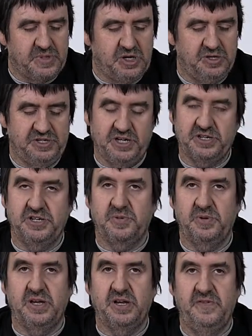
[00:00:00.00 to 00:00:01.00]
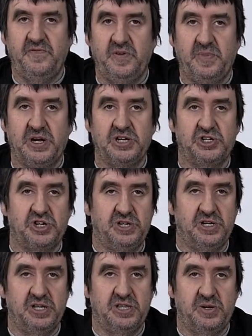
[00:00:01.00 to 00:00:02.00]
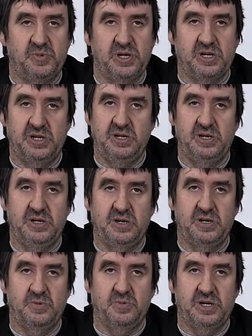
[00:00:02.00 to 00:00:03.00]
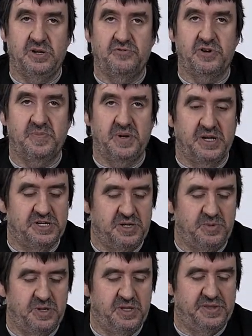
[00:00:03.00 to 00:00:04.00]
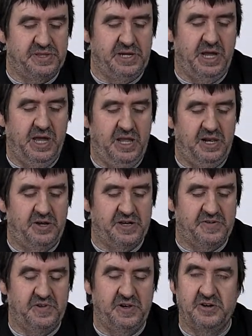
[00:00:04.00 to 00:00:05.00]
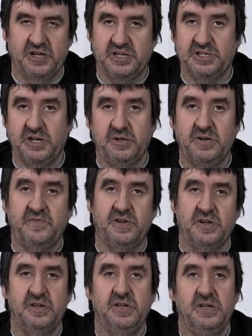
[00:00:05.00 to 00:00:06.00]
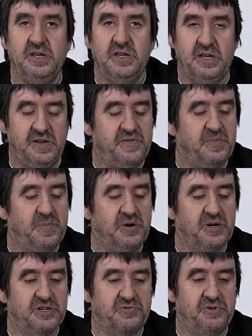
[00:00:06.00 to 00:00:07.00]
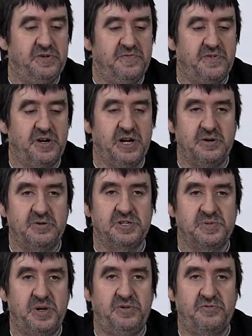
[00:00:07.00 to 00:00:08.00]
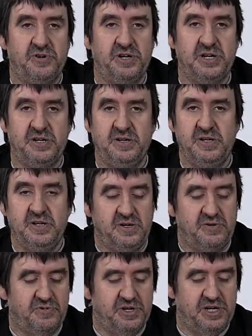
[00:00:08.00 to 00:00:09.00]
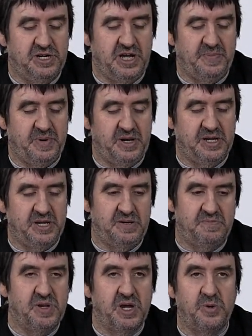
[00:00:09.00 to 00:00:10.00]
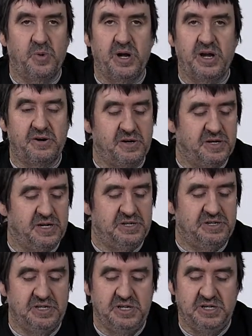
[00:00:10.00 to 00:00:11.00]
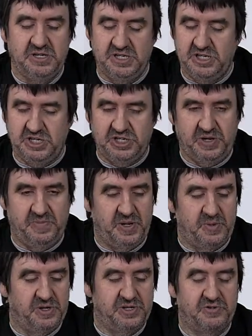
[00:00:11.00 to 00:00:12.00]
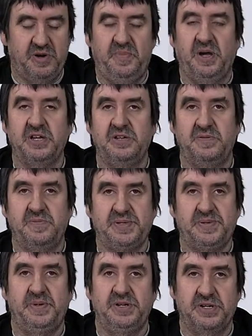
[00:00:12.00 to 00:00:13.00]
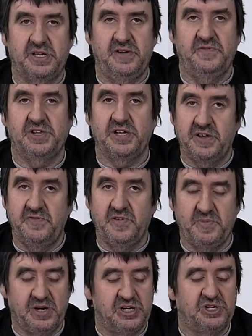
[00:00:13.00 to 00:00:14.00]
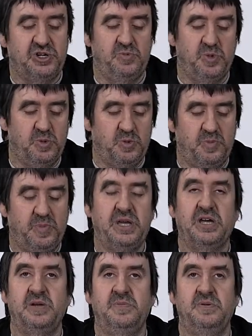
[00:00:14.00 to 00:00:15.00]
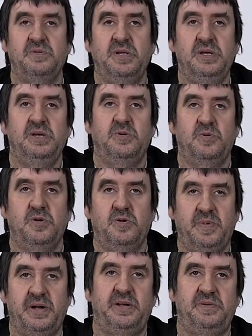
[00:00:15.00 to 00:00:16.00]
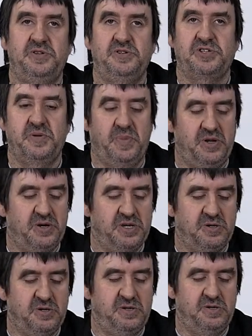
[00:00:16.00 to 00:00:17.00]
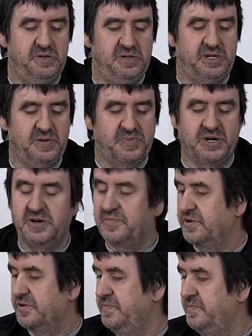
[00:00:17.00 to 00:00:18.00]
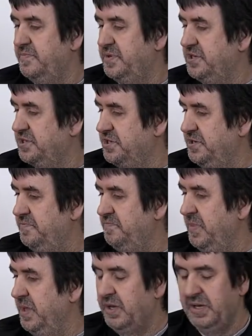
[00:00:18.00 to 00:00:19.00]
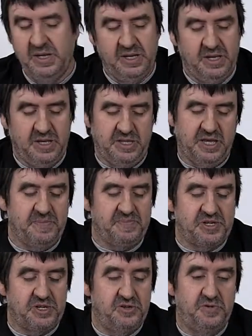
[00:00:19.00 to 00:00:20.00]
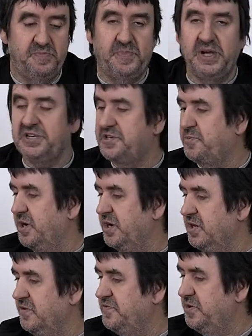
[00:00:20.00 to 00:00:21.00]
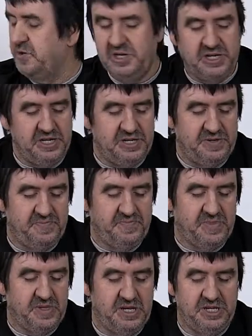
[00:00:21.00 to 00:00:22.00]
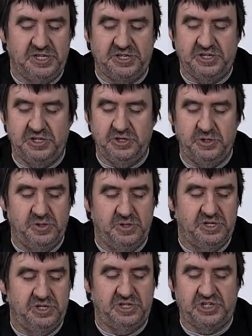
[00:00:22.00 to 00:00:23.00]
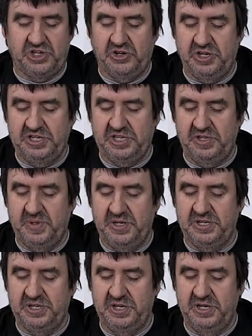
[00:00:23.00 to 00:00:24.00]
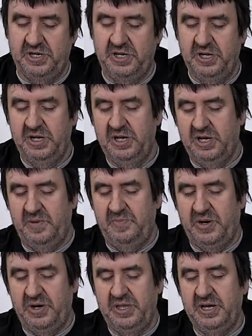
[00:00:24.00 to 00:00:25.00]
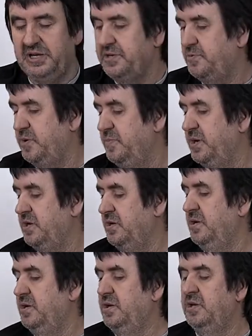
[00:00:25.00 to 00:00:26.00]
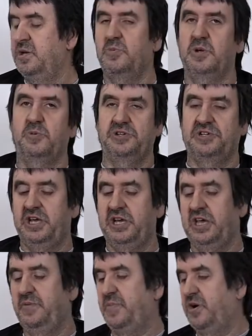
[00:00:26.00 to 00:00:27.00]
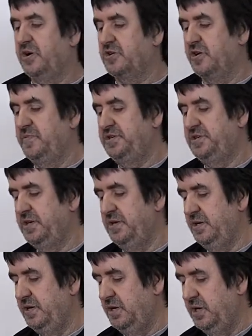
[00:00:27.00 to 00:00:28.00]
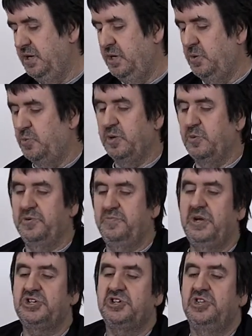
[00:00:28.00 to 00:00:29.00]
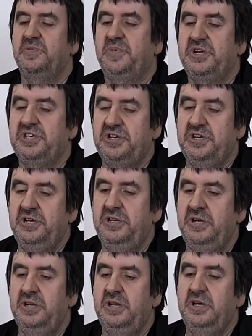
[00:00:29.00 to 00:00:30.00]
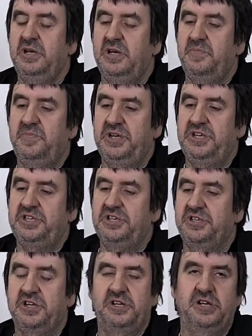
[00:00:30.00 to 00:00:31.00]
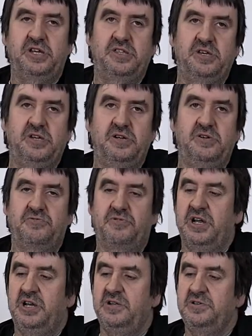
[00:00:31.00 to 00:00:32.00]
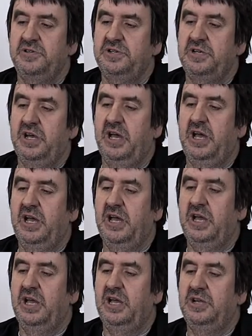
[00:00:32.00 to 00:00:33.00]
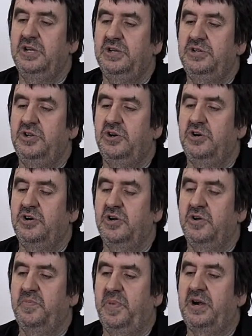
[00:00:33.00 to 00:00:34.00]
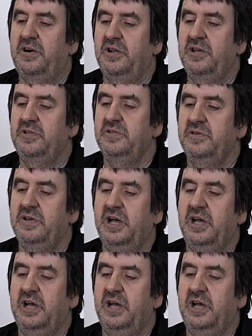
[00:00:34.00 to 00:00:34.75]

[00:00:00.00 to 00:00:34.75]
contact us with that information, and then we can replace it with like for like. So if your bike's run for hours, been running happily, no wear on it, and you simply want a replacement, give us that information. We will be able to supply you the appropriate piston. The absolute best way of doing it is to size the piston, and by that we mean we would take our micrometer, we would measure the piston. Pistons are neither round nor parallel,